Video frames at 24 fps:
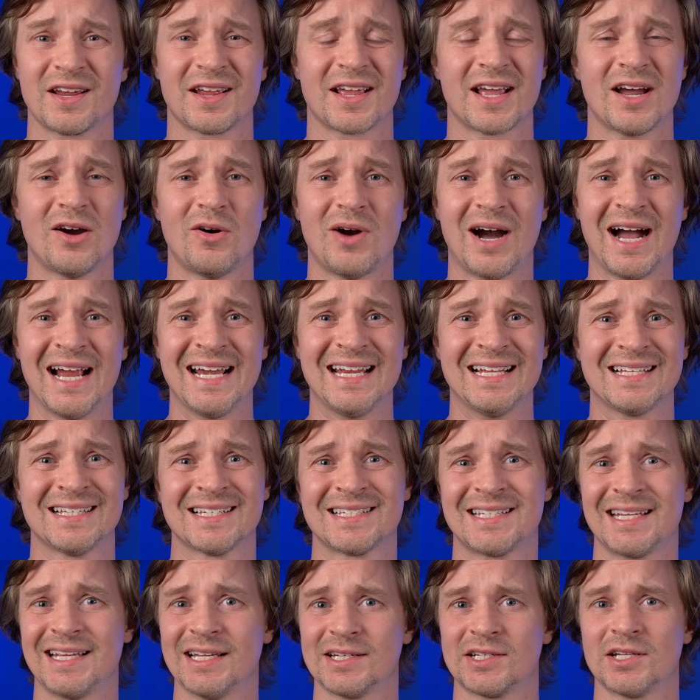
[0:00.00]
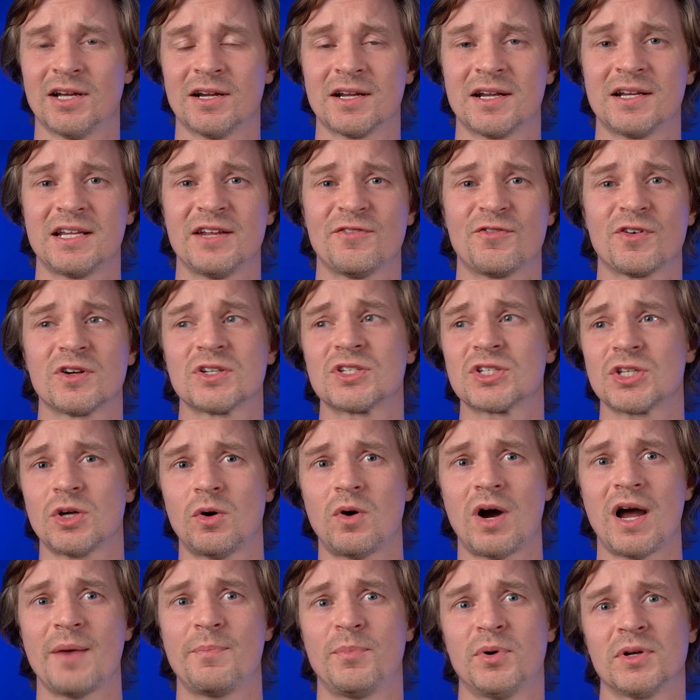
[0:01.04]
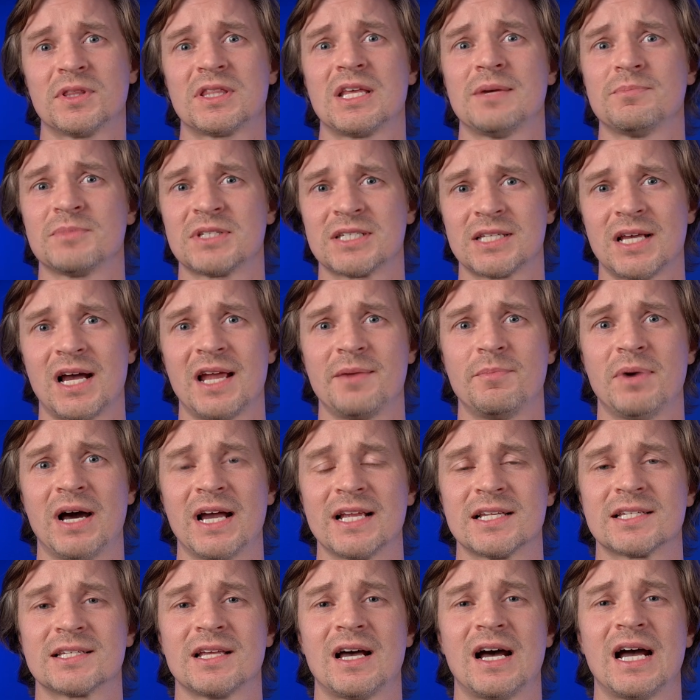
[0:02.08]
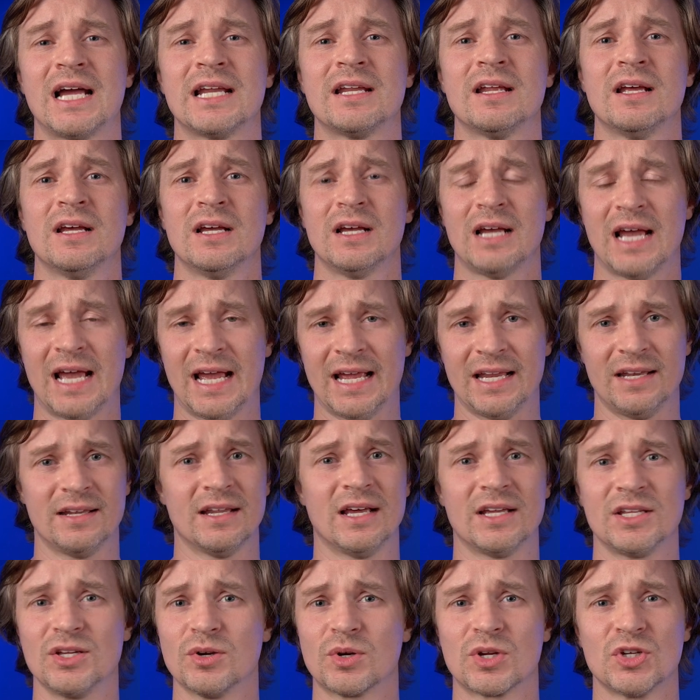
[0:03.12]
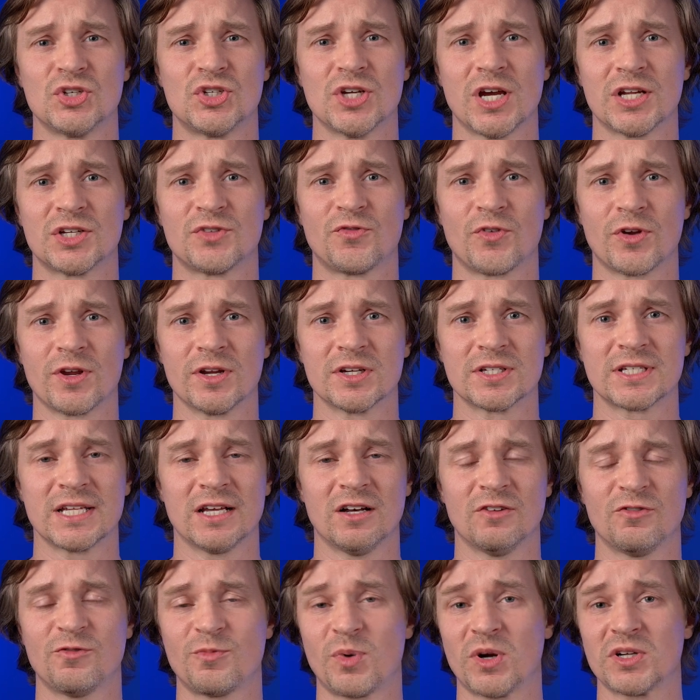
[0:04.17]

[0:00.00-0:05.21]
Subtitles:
you go. I didn't see a ton of difference, so I put them side by side, and you can judge for yourself.